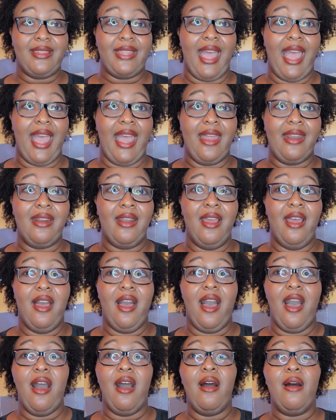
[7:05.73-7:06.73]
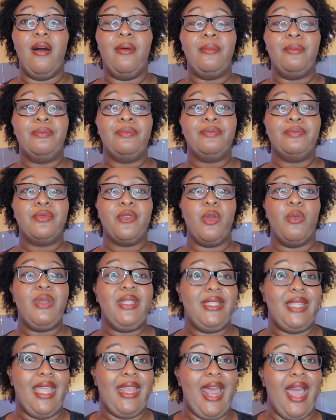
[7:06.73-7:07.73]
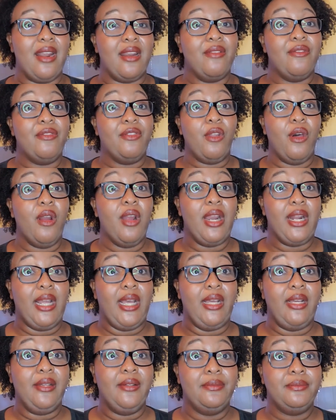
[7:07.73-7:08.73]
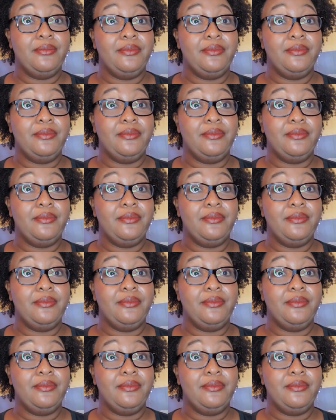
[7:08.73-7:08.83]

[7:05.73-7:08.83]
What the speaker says: that we stayed down in Florida.